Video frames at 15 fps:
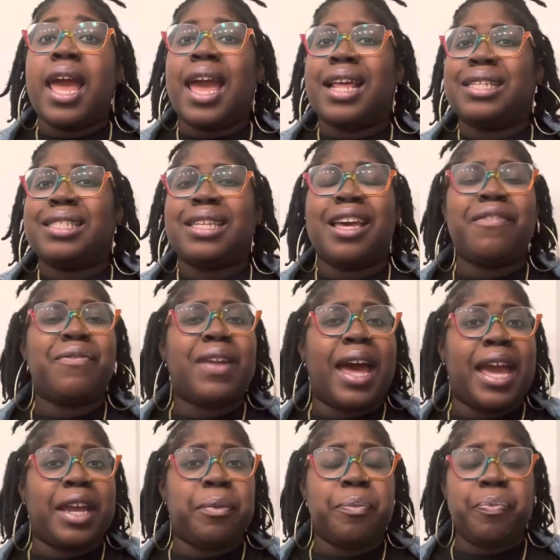And say if
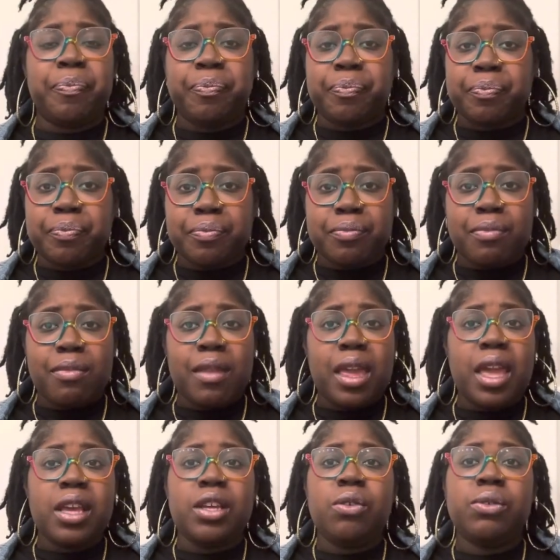like
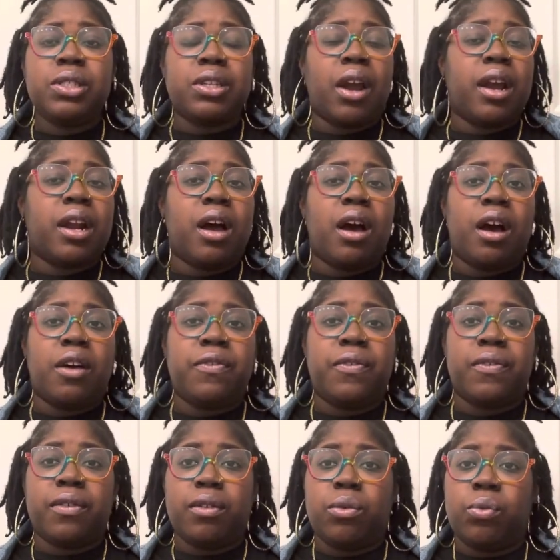you start
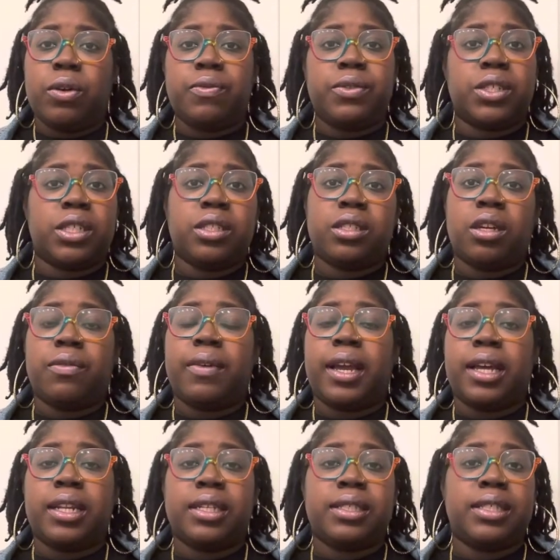off with just a
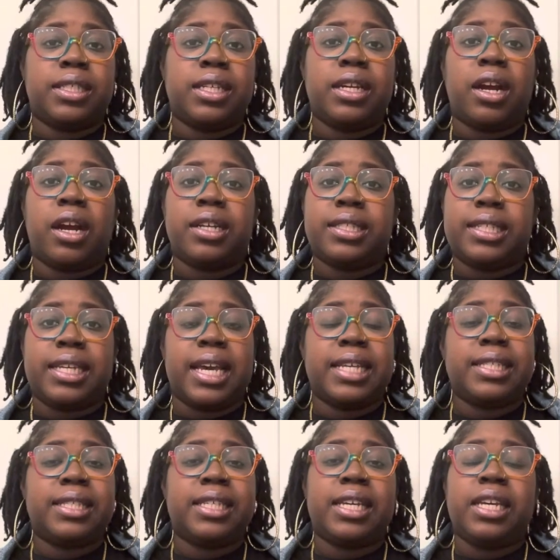regular
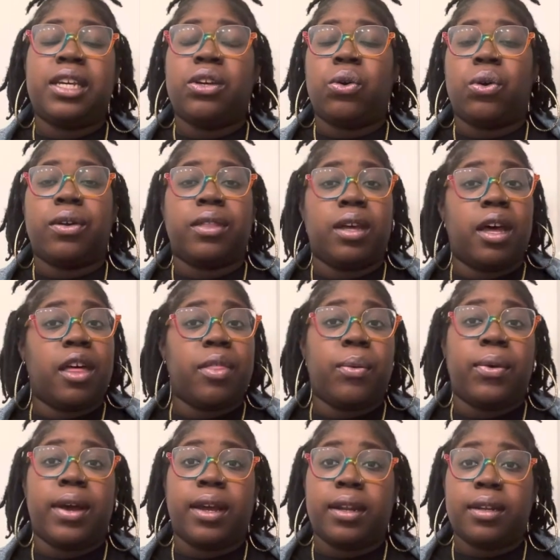CRCST or the other
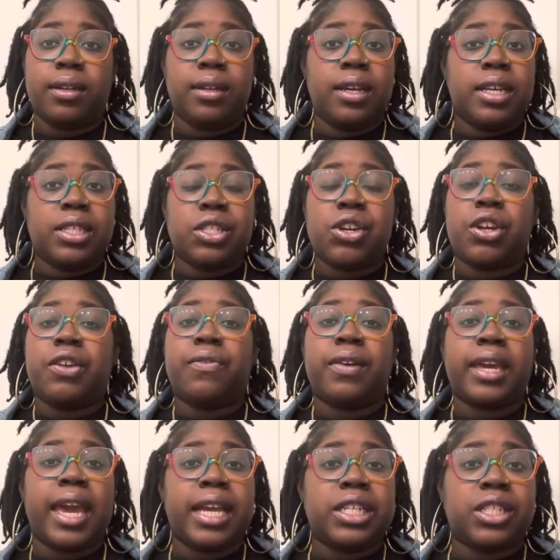one
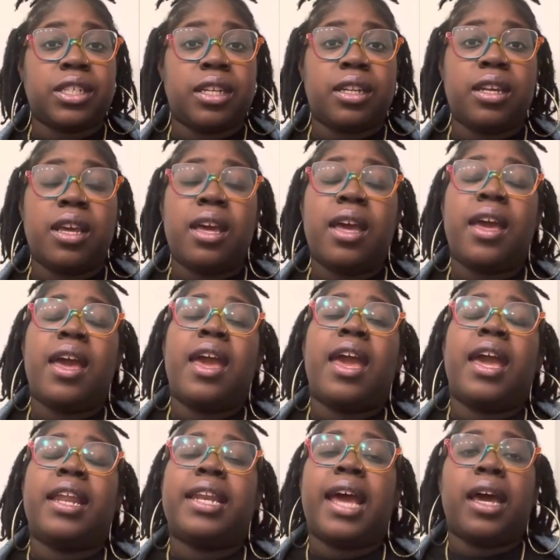certification,
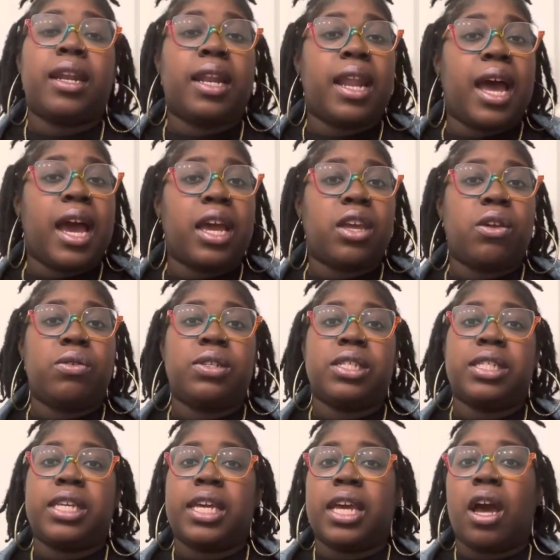and down the line you
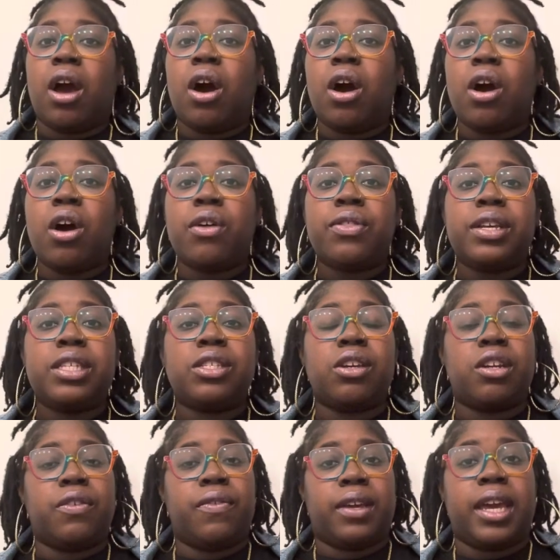just get all these
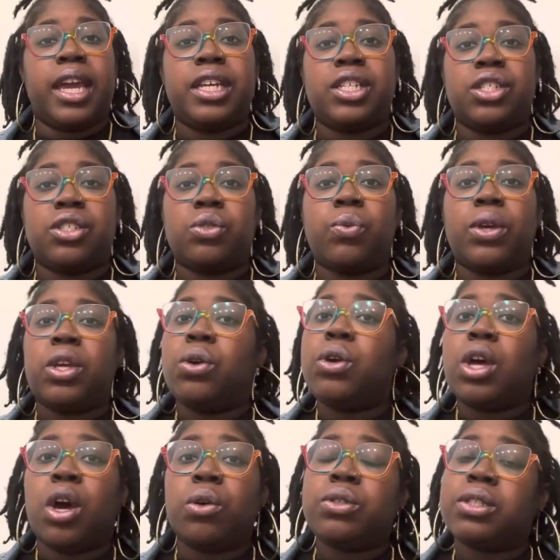certifications, when you
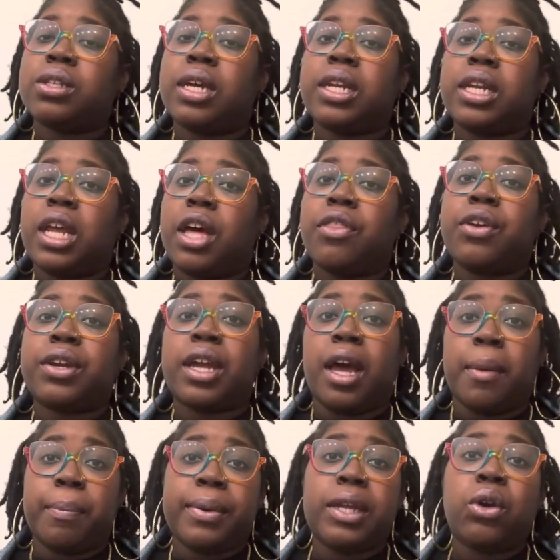go to another
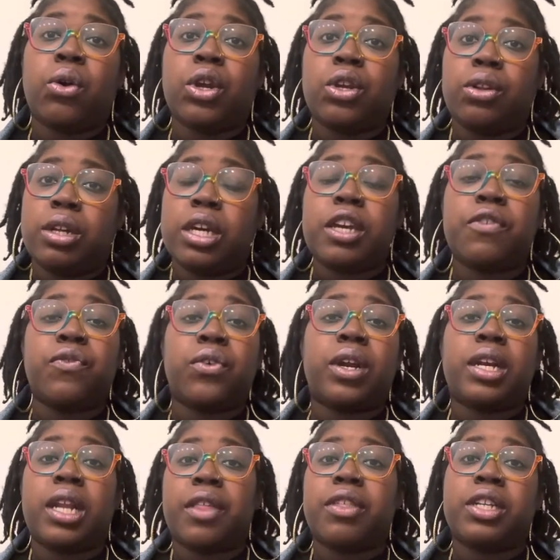company or you're looking for
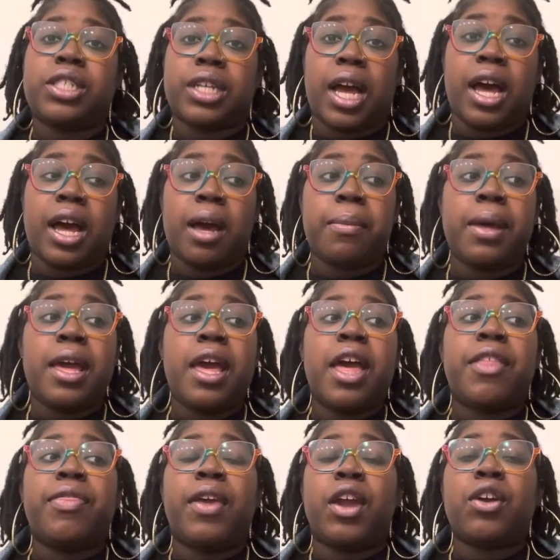another job,
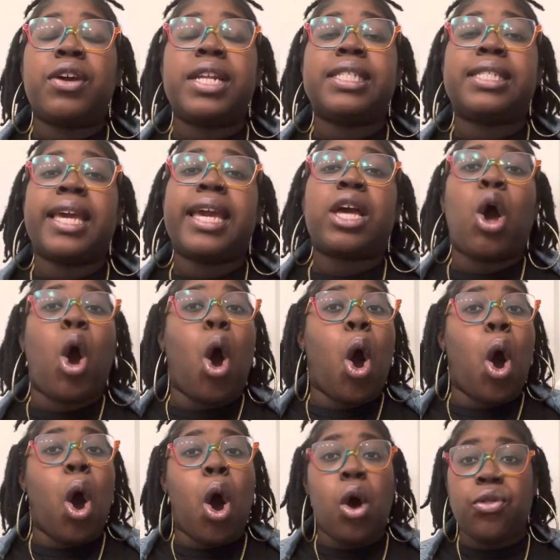they're going to take
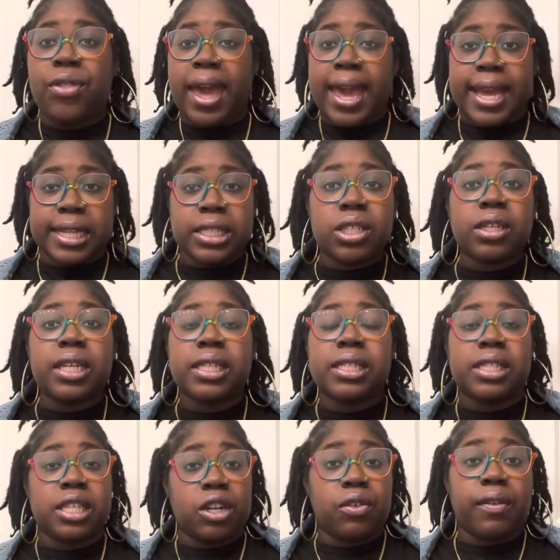all that into
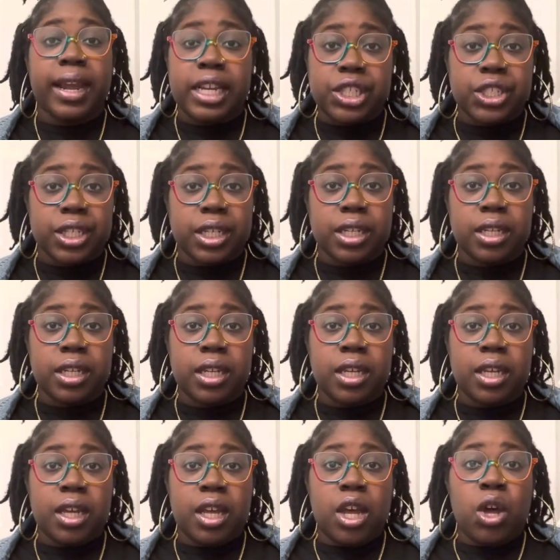consideration
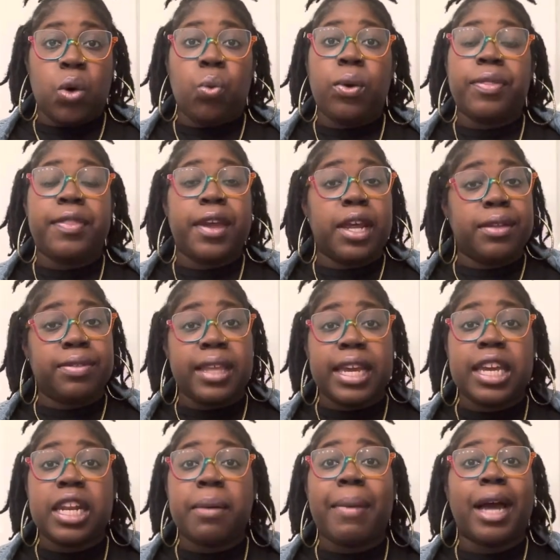when they're
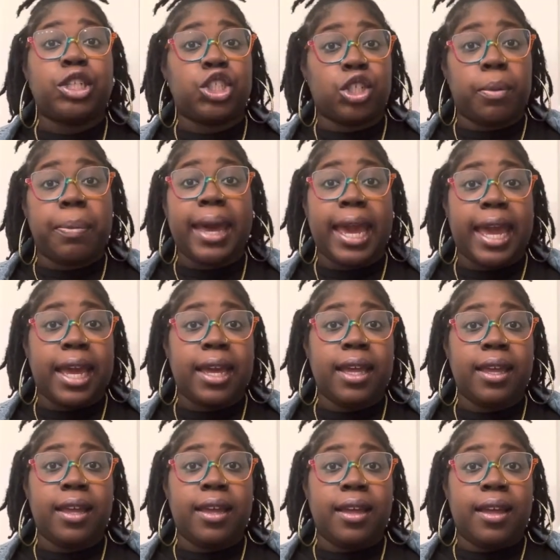thinking about your pay.
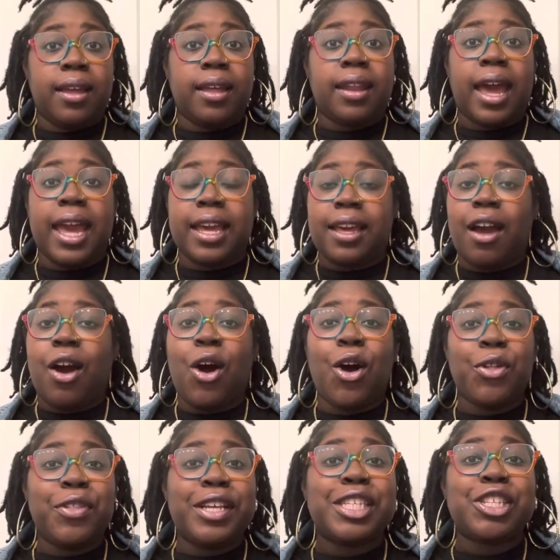Like, all
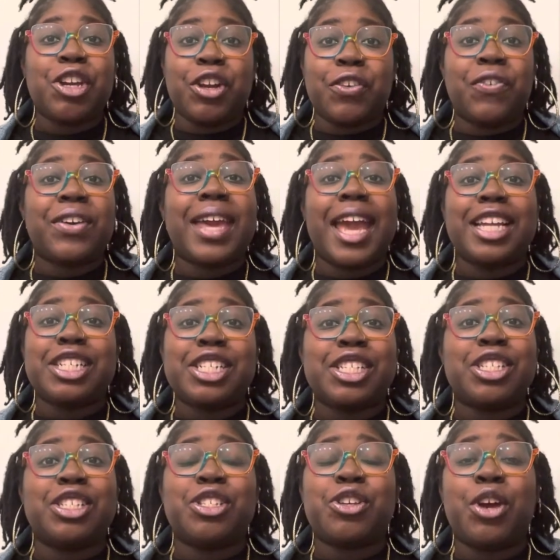these
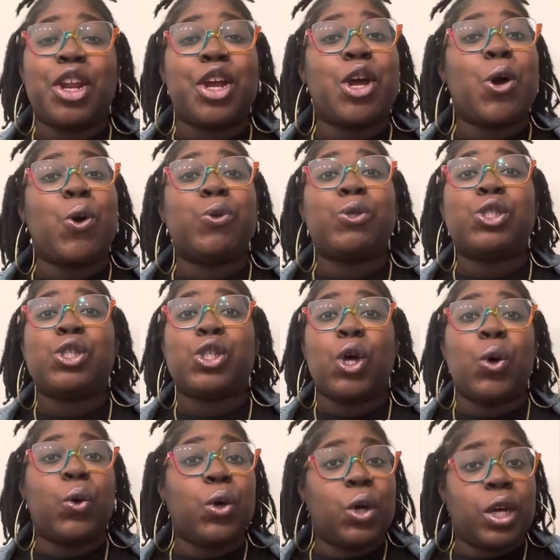certifications is going to go
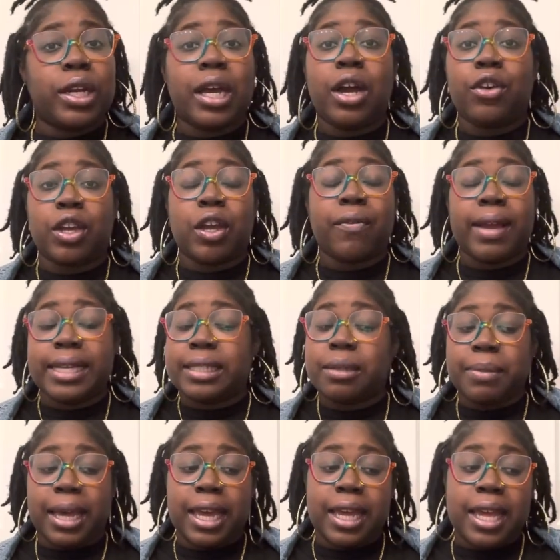so good on your
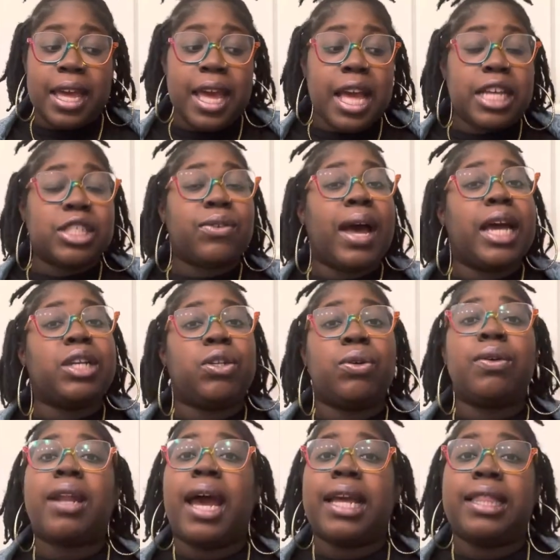resume. So I
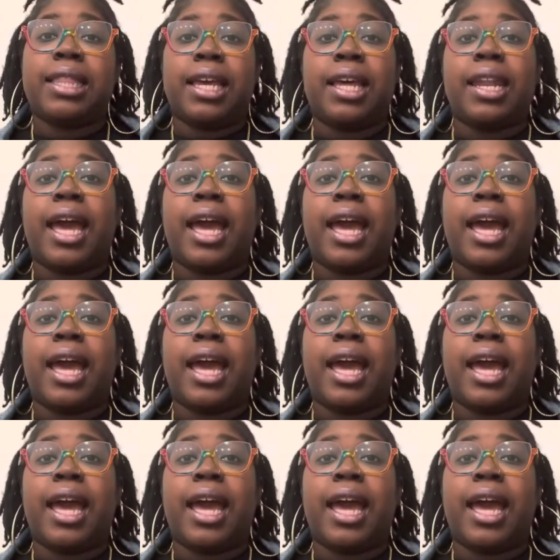do like that.